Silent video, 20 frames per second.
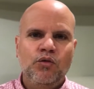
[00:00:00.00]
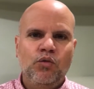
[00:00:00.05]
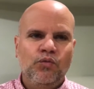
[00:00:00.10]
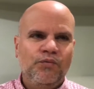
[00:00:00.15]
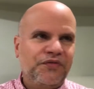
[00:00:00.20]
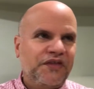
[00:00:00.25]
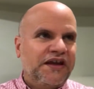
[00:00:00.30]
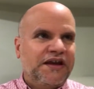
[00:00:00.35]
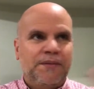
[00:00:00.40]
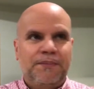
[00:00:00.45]

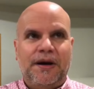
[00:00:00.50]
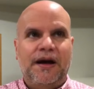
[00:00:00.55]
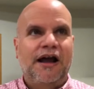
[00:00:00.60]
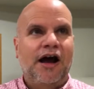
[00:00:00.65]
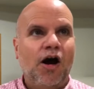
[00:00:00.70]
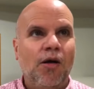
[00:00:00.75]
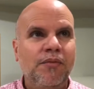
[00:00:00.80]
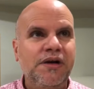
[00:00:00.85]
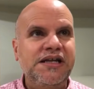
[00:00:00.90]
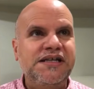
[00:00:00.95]
Think about
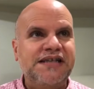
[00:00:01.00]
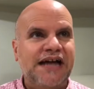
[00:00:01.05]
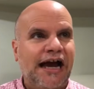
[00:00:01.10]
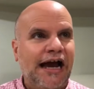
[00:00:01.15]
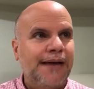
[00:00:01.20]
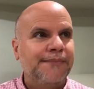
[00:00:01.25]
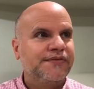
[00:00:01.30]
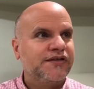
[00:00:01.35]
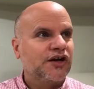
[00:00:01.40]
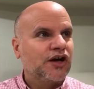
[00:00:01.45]
how many
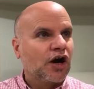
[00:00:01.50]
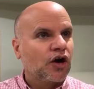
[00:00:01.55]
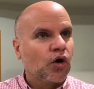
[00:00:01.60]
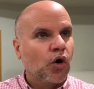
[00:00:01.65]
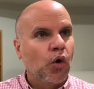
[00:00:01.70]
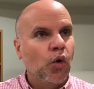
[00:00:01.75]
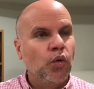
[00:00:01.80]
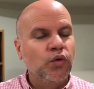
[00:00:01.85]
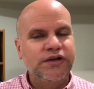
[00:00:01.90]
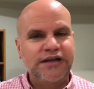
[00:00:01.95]
times in our
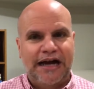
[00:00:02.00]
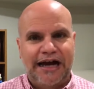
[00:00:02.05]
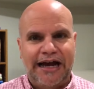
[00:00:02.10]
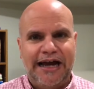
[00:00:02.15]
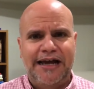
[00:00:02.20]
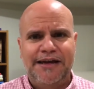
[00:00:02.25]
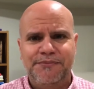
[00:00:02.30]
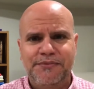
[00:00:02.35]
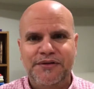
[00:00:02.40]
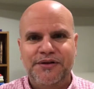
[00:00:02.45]
own
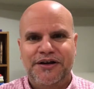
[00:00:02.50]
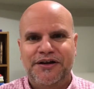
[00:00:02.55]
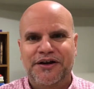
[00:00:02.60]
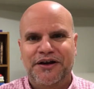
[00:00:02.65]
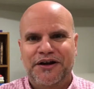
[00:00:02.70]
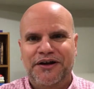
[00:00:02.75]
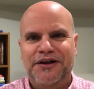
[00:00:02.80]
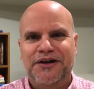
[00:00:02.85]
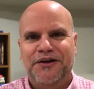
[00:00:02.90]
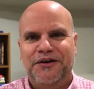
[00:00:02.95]
time, in
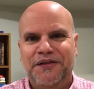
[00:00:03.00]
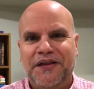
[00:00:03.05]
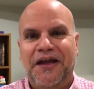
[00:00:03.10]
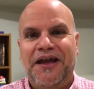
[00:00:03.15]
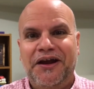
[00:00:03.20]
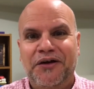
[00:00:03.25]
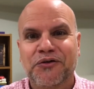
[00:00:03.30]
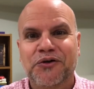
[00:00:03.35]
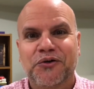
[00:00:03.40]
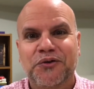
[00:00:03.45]

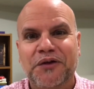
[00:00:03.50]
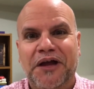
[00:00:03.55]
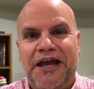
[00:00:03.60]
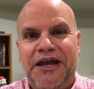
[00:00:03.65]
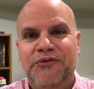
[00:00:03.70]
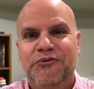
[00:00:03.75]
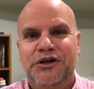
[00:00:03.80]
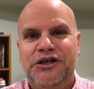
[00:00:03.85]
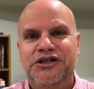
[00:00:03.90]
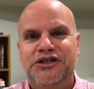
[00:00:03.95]
our own
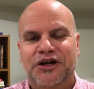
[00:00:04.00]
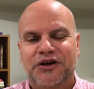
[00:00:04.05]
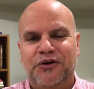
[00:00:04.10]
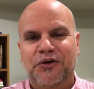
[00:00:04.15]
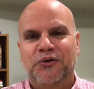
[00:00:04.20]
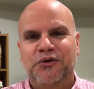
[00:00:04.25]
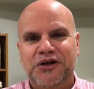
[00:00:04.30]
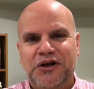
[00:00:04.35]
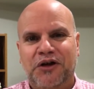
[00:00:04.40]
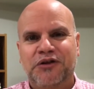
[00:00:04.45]
language, in our
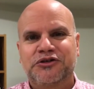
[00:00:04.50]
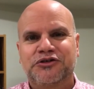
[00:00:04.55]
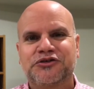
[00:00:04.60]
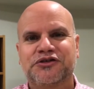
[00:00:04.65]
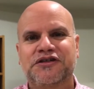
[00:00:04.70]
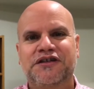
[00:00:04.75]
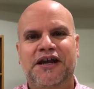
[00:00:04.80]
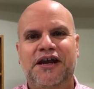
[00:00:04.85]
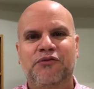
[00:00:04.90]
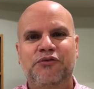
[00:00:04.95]
own culture
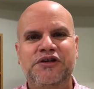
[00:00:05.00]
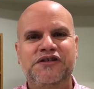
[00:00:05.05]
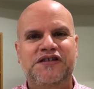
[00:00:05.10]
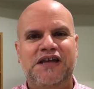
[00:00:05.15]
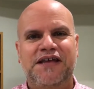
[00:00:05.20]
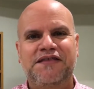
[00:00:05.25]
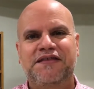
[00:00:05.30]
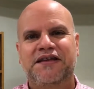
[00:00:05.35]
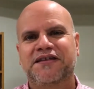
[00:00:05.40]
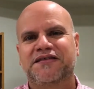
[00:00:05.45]
today, we
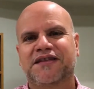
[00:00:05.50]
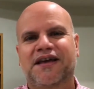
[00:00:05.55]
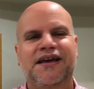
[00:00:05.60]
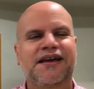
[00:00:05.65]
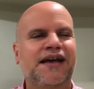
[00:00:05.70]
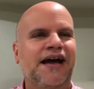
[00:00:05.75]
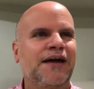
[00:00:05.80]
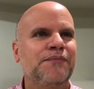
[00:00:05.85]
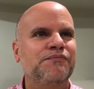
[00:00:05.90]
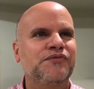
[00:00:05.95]
say things
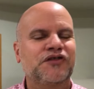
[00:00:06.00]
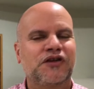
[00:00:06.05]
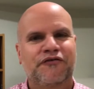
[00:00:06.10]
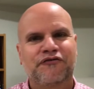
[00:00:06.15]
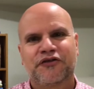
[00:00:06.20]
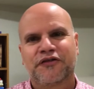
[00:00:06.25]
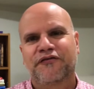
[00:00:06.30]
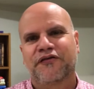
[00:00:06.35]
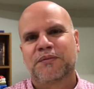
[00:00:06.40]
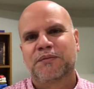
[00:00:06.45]
like, "I'm
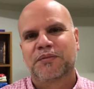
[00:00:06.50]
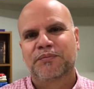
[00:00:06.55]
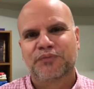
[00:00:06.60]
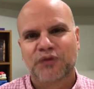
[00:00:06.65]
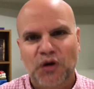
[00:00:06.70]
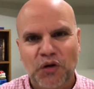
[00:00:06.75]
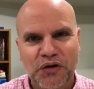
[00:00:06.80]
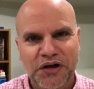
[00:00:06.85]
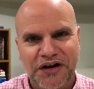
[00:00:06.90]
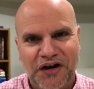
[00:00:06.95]
suffering from a
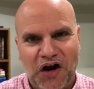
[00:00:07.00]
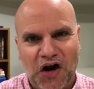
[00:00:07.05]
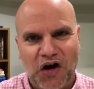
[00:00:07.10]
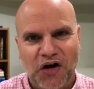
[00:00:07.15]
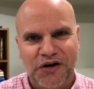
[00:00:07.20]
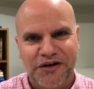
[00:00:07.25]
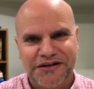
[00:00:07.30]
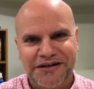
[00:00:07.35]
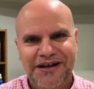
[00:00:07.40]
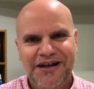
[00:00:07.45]
broken
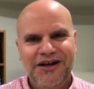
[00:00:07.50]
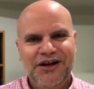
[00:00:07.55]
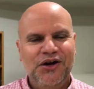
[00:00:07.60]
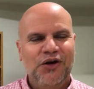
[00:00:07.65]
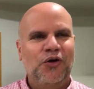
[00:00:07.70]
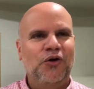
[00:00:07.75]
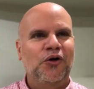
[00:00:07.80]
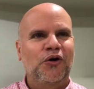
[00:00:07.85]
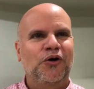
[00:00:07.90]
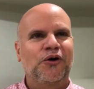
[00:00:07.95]
heart,"
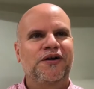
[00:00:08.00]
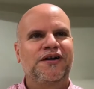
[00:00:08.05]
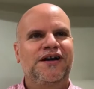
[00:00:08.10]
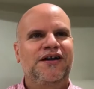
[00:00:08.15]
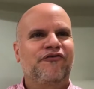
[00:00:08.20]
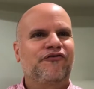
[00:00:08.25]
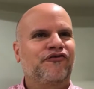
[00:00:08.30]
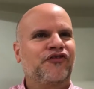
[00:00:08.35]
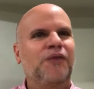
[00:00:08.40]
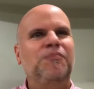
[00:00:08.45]
or
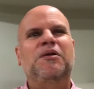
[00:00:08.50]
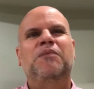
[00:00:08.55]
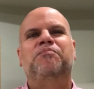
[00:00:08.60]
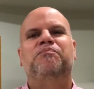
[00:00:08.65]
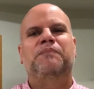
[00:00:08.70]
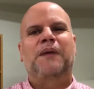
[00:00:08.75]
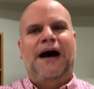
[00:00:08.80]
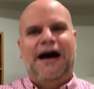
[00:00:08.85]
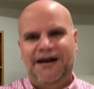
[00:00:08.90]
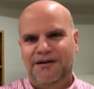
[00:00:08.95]
"From the
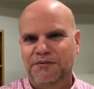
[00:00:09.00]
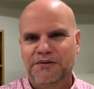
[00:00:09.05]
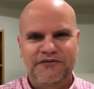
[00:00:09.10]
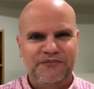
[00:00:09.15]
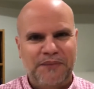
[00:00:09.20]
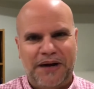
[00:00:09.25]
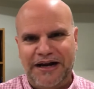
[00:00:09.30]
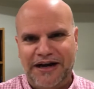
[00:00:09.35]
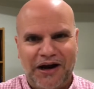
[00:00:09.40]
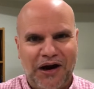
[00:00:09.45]
bottom of
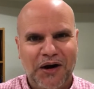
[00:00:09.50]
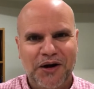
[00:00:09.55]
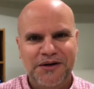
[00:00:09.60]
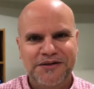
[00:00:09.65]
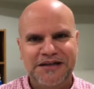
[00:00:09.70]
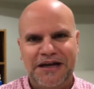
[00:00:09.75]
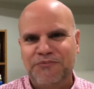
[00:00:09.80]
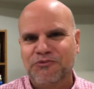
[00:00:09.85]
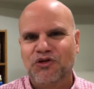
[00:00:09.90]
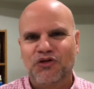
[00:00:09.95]
my heart,
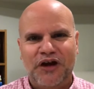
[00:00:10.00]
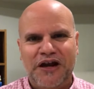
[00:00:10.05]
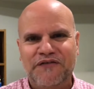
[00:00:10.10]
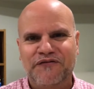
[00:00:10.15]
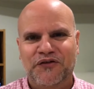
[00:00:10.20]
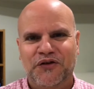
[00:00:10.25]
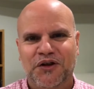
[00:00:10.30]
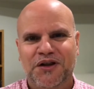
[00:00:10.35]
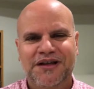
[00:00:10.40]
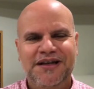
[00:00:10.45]
I'm
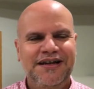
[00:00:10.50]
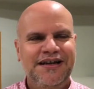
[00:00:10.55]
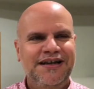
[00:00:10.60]
grateful."